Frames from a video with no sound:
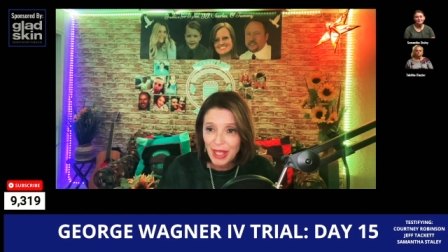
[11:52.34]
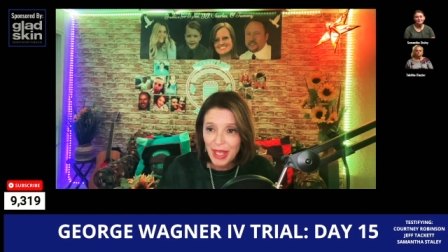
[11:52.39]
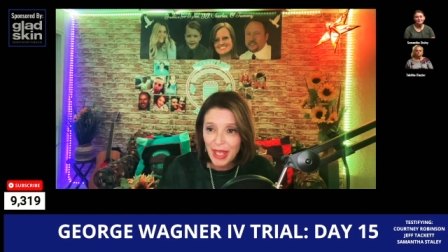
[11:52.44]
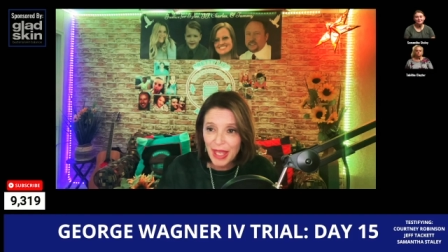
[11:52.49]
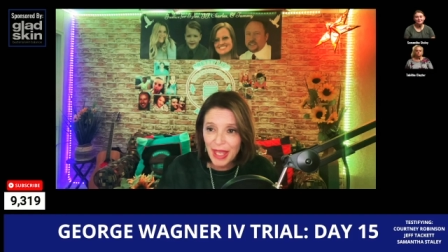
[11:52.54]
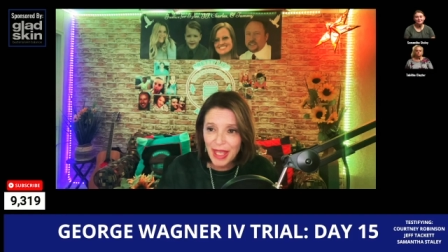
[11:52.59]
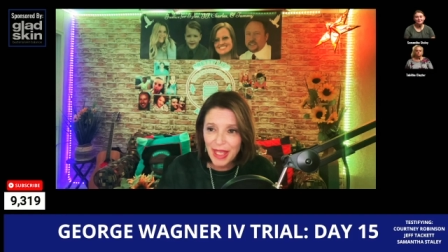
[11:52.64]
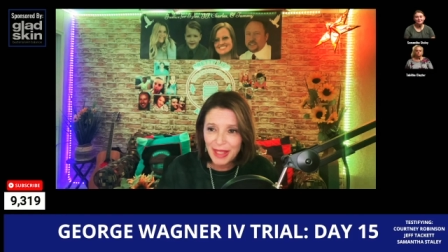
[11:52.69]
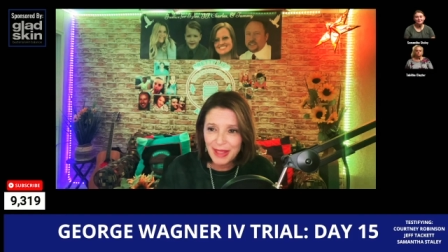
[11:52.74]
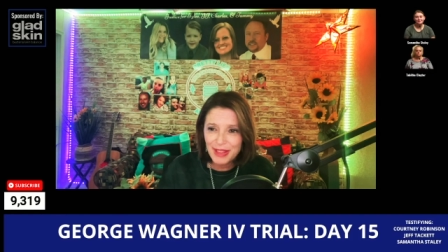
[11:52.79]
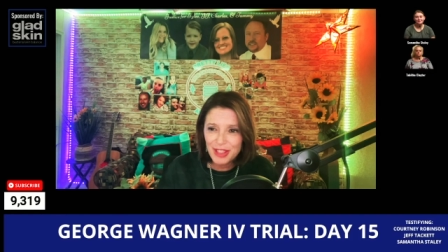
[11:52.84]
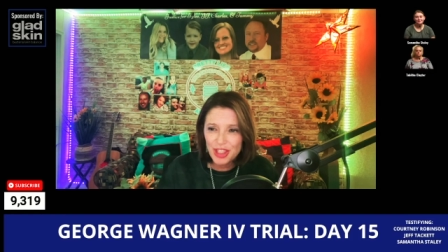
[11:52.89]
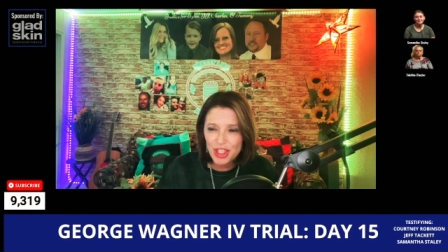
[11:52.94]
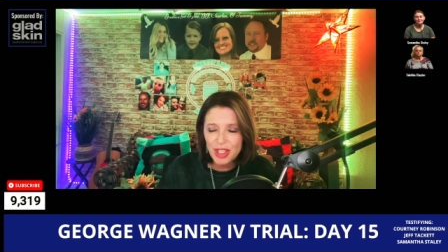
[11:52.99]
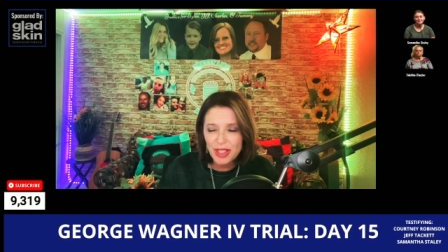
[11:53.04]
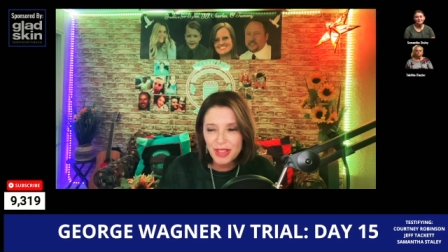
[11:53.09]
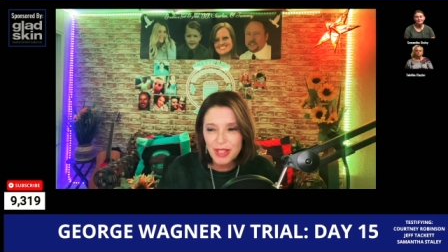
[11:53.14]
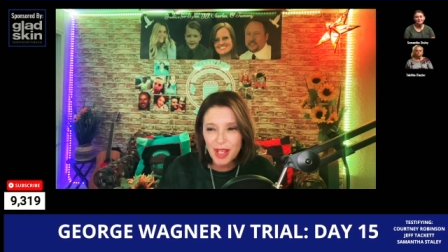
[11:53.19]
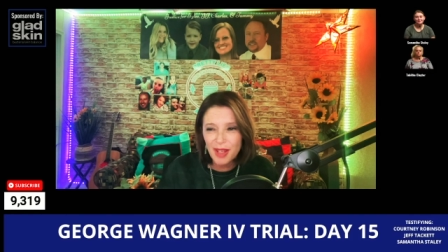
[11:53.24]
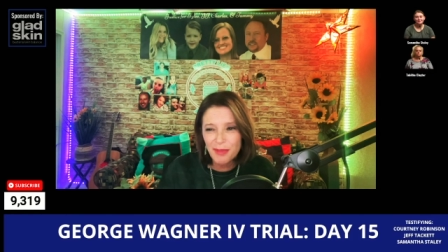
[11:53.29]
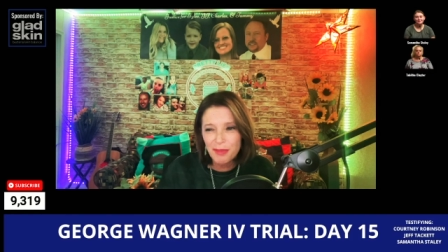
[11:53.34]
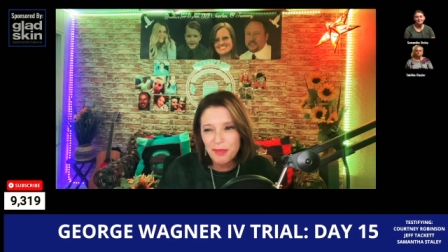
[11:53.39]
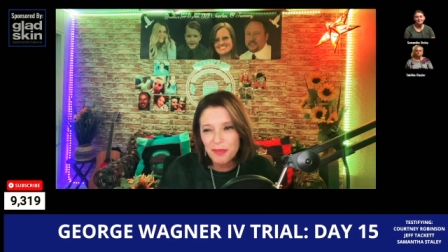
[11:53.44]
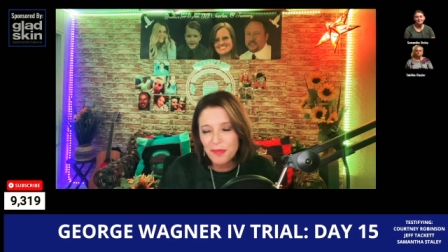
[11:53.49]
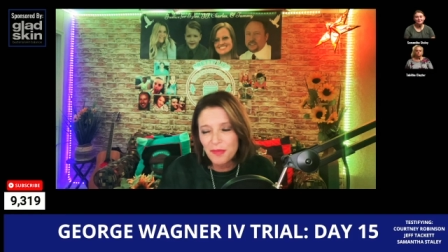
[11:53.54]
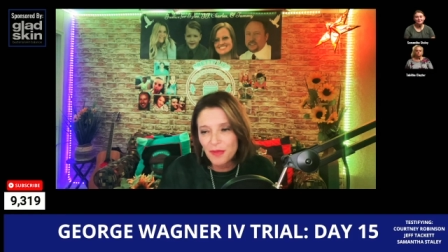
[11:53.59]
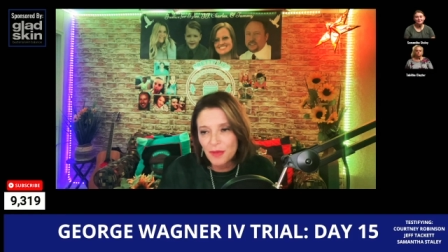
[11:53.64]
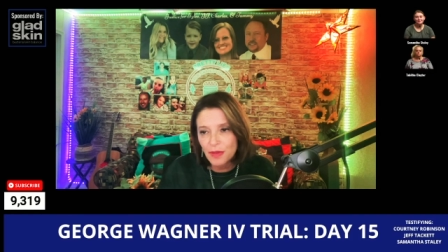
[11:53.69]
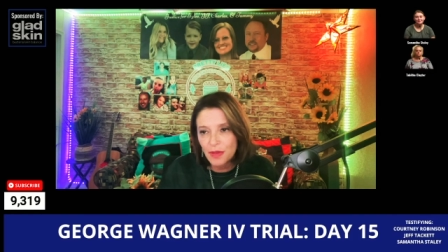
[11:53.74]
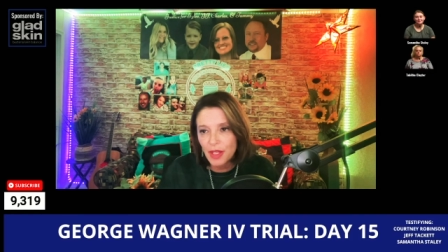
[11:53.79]
And she said
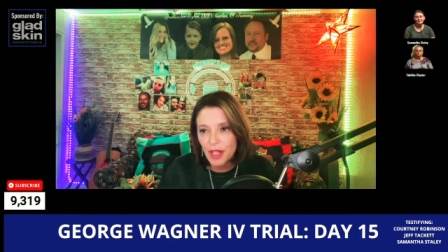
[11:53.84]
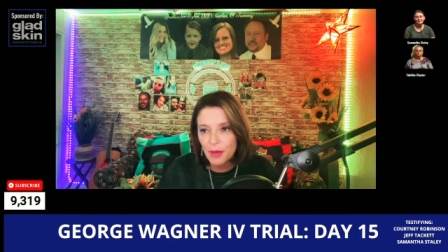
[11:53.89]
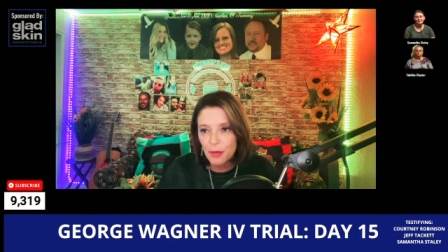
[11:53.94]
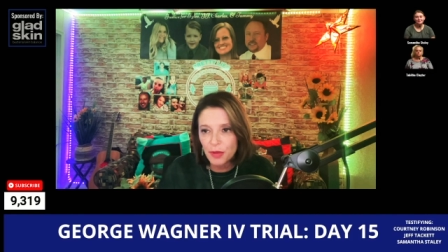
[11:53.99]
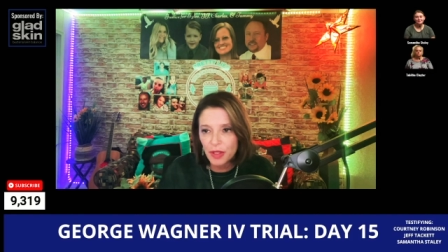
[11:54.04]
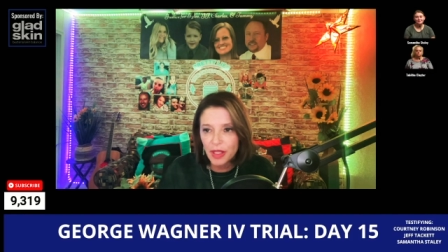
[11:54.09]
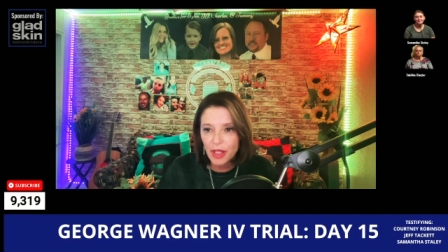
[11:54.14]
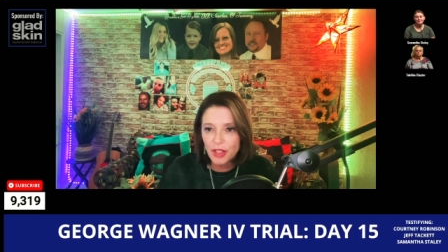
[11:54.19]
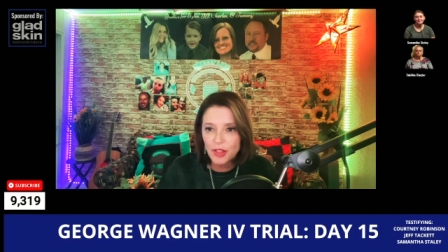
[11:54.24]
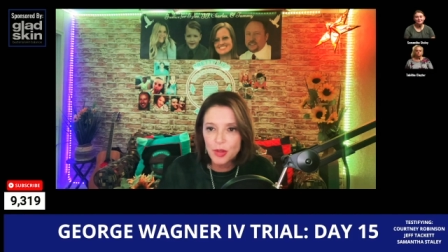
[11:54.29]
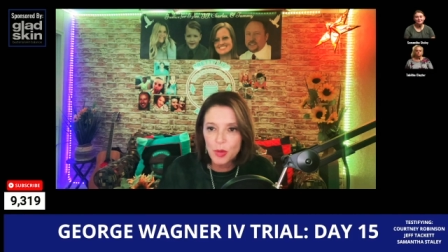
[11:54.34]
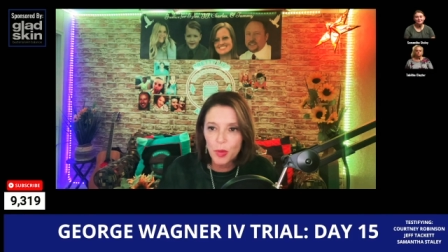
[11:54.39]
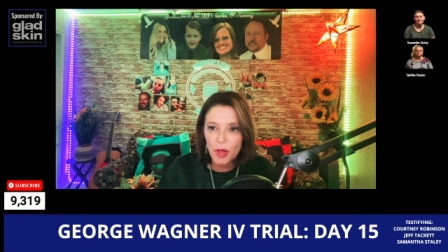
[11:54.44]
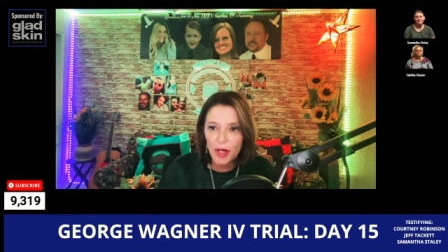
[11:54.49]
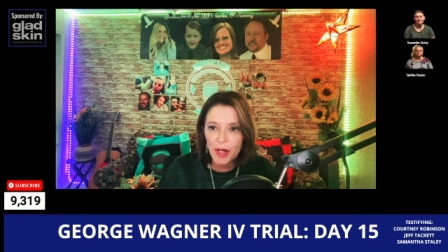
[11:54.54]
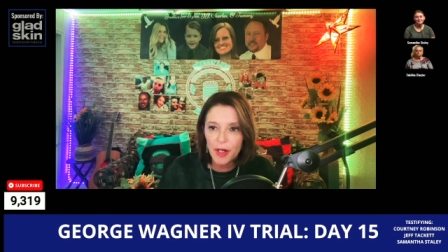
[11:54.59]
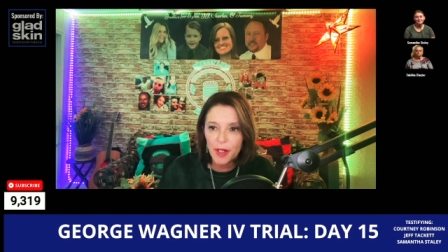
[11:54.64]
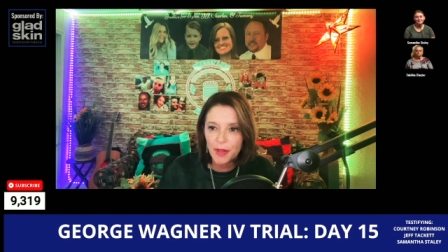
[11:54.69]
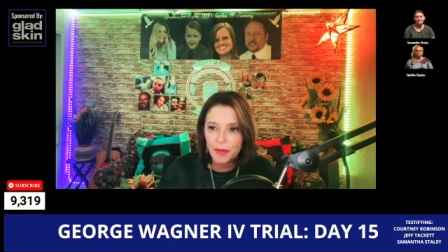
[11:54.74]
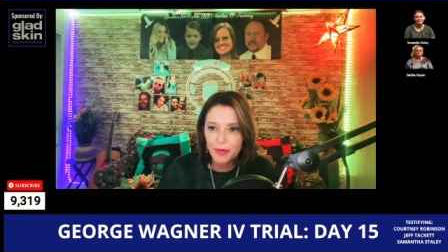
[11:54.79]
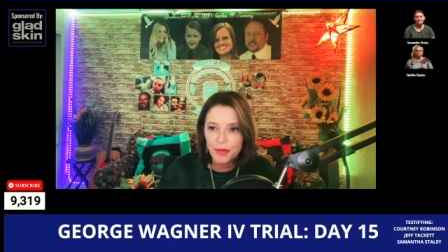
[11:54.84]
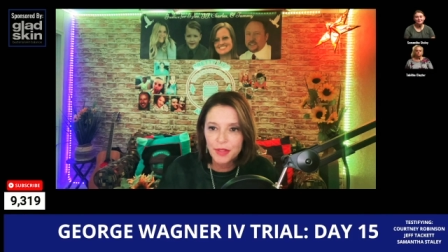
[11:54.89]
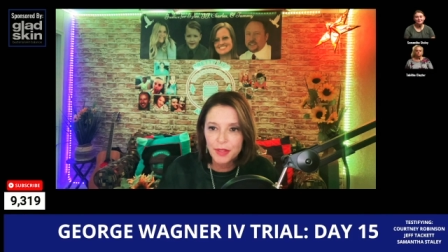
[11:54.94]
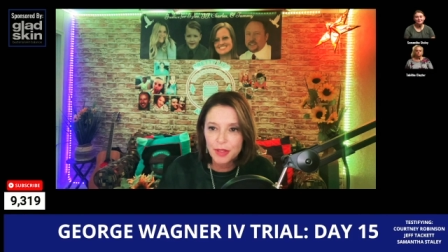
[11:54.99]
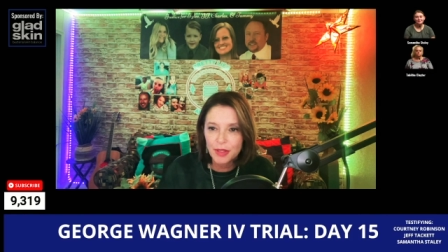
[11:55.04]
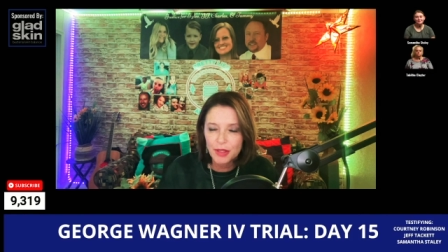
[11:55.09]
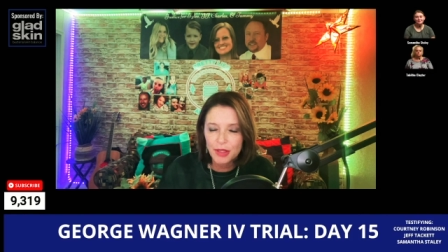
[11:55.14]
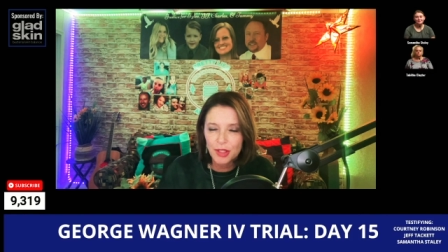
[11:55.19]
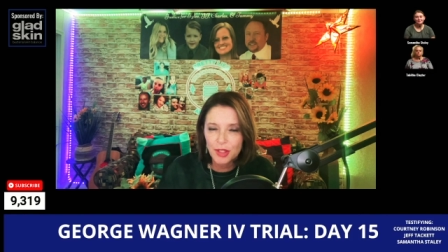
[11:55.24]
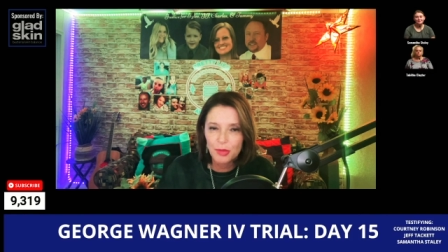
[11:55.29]
then it would get to where
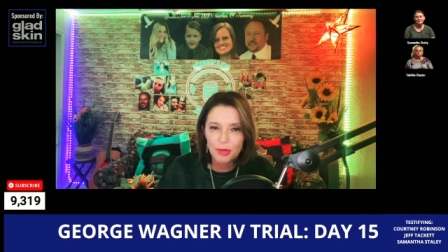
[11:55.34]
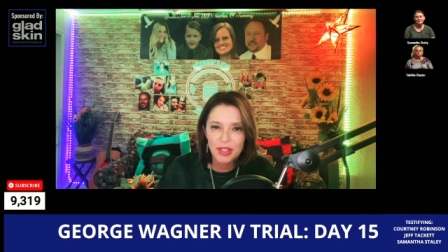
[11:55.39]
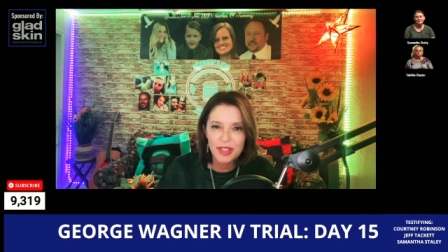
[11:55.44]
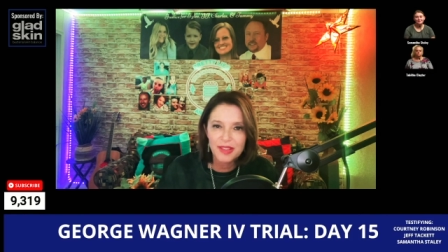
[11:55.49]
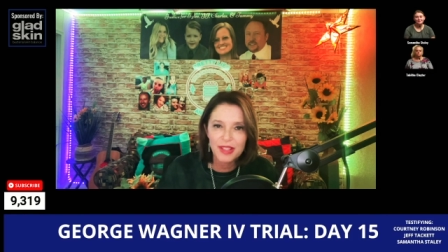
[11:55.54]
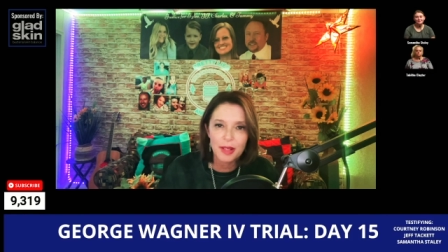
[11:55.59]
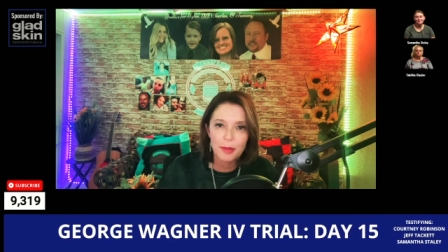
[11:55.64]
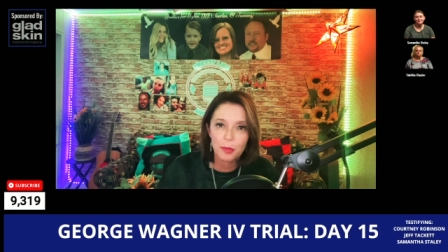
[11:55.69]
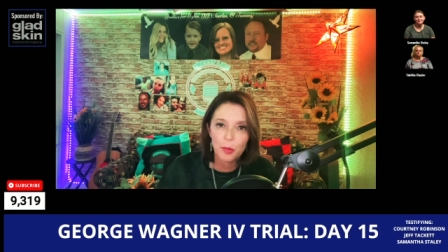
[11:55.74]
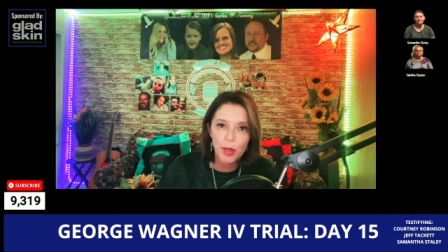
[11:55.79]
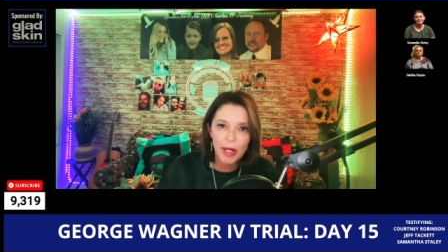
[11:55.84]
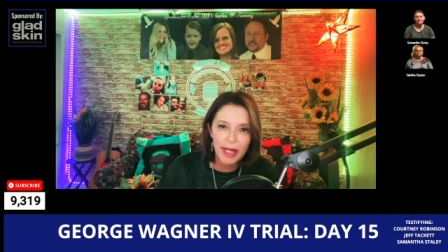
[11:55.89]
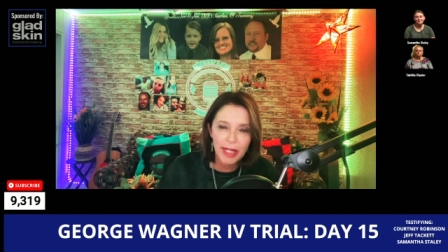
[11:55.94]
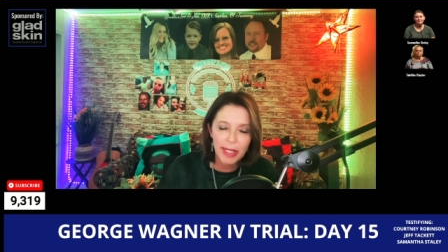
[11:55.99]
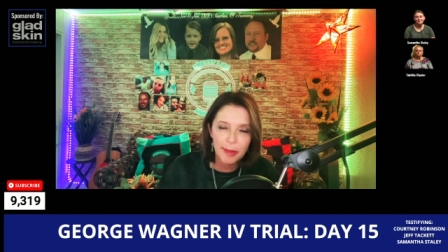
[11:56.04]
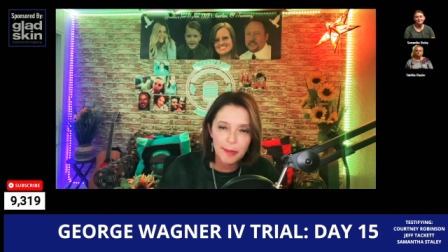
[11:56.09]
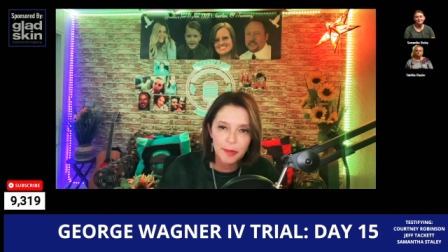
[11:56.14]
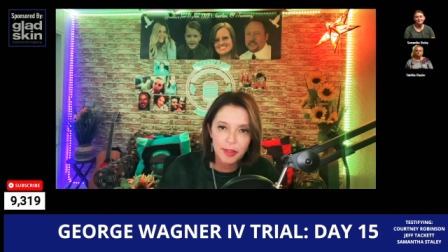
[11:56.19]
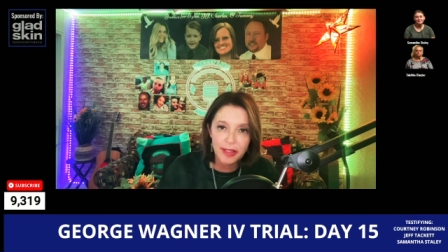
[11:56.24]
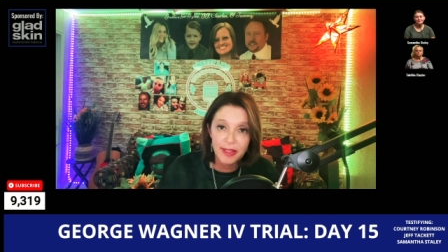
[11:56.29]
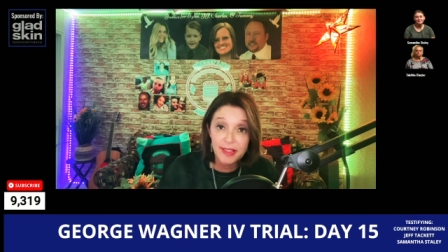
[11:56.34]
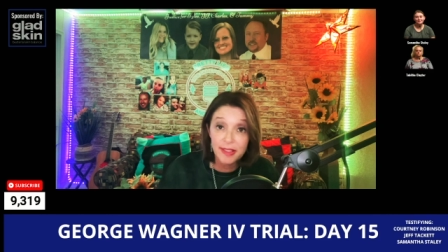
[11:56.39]
she would see him randomly.